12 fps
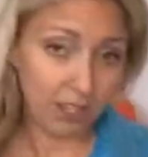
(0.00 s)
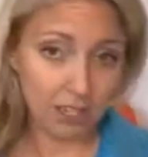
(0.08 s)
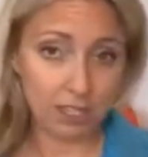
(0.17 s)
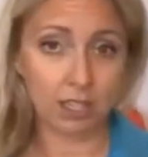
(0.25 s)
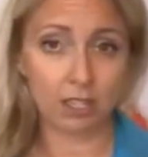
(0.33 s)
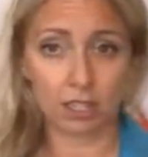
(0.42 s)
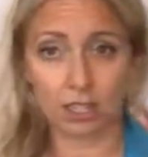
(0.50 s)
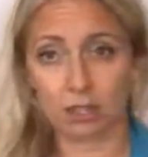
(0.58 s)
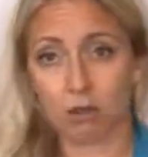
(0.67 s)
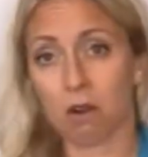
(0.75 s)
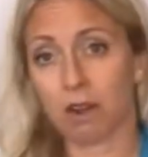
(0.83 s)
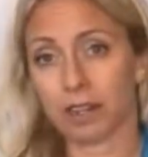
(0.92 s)
this
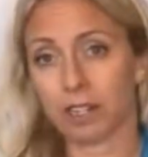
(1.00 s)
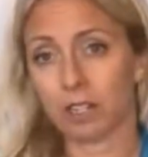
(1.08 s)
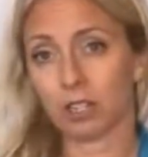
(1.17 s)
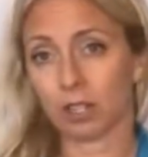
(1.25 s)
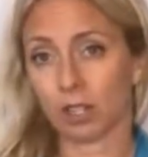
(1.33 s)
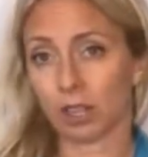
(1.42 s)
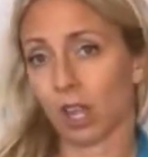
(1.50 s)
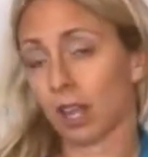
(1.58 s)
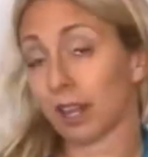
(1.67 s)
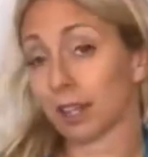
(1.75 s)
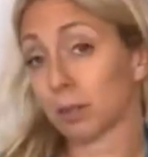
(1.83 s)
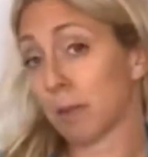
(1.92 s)
is going to look
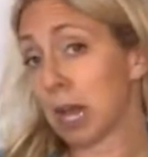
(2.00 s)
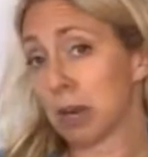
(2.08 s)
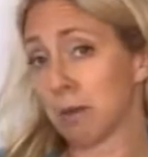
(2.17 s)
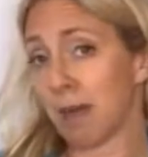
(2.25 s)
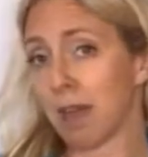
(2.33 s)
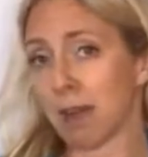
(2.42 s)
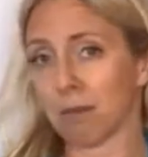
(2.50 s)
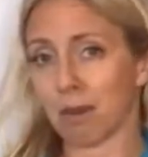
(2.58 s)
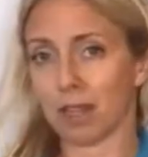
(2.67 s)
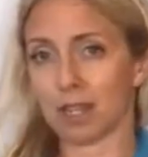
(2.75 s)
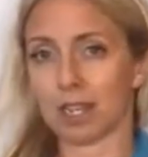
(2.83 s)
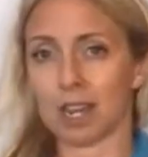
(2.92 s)
like Spiderman
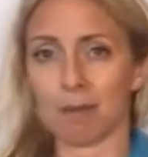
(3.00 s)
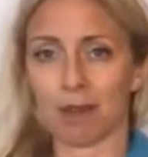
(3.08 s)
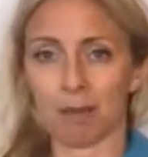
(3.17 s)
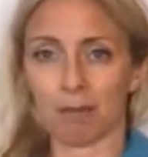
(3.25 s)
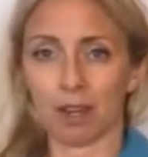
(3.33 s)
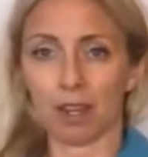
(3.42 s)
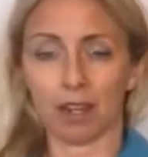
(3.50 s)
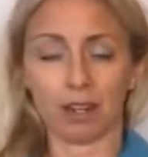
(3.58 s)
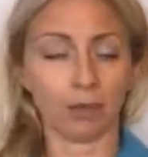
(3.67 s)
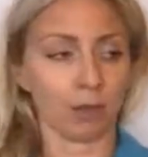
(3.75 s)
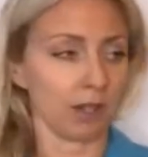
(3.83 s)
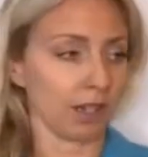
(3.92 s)
by the time I'm
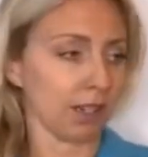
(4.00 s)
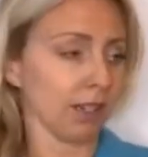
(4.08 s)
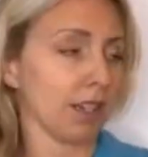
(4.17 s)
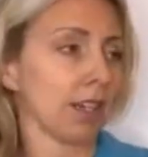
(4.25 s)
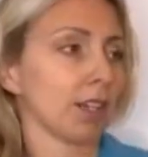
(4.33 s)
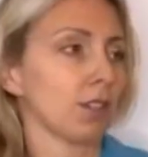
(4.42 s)
done. 1,